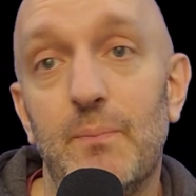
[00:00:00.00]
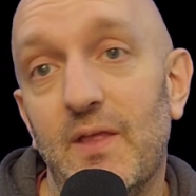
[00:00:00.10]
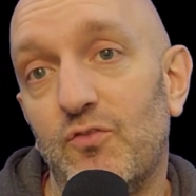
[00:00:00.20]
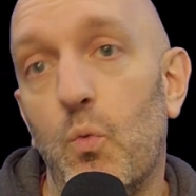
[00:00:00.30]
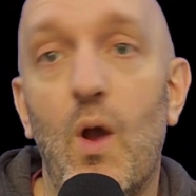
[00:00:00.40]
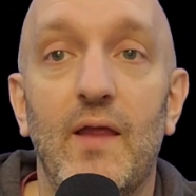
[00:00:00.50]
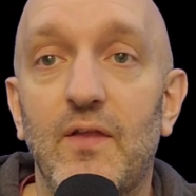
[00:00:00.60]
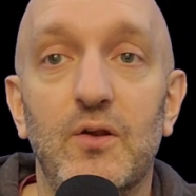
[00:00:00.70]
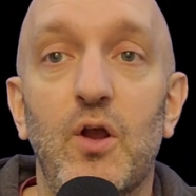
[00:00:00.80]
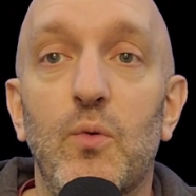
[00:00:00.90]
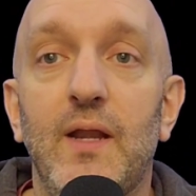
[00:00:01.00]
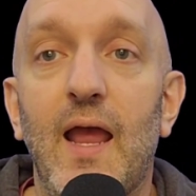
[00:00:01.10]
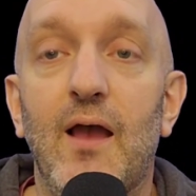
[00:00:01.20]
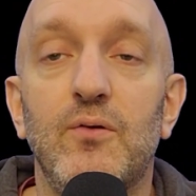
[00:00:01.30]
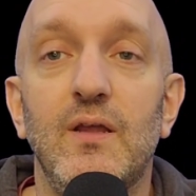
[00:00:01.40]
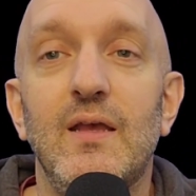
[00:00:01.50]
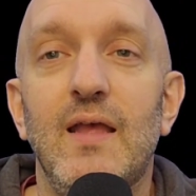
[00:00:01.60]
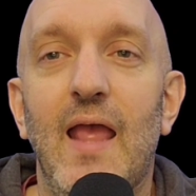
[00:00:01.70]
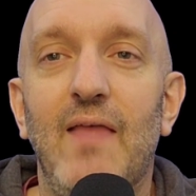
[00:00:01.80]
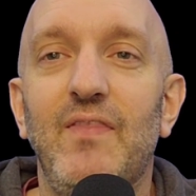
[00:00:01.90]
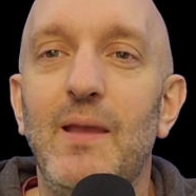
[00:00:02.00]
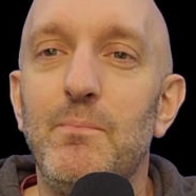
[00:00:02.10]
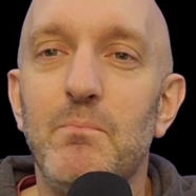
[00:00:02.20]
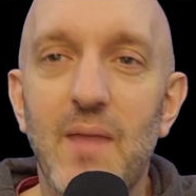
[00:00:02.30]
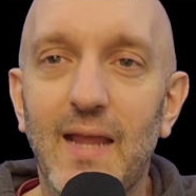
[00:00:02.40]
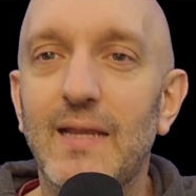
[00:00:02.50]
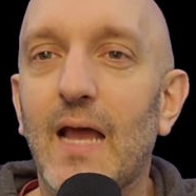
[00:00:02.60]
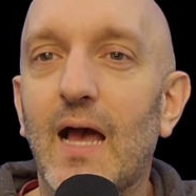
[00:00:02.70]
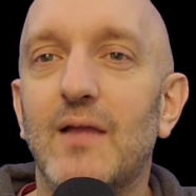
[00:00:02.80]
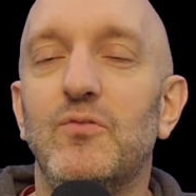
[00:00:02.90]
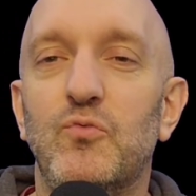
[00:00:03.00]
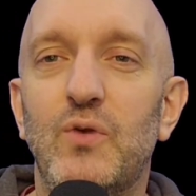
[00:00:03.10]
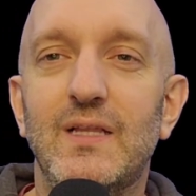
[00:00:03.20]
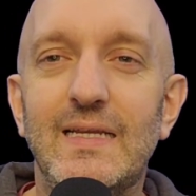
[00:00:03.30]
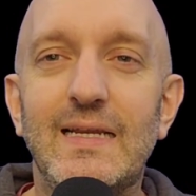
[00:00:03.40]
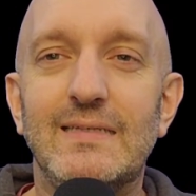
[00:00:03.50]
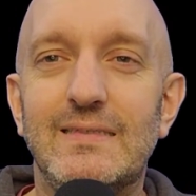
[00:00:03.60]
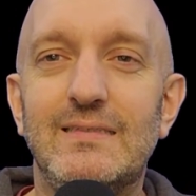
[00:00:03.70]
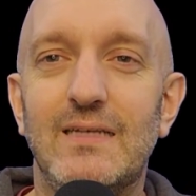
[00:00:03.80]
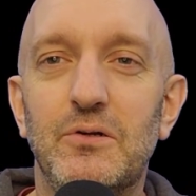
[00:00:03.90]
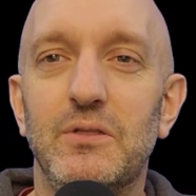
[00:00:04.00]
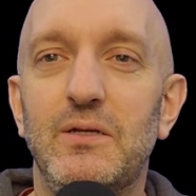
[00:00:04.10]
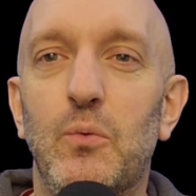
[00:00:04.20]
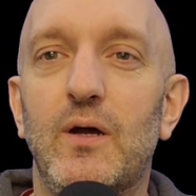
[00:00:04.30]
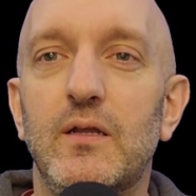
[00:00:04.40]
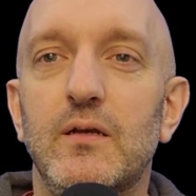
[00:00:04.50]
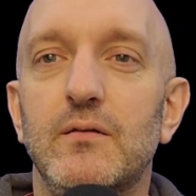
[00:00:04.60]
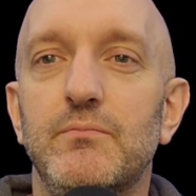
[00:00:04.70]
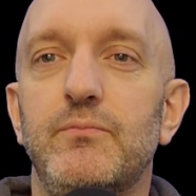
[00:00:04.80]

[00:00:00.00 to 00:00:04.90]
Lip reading: That's why they're going out, and they may not really necessarily want to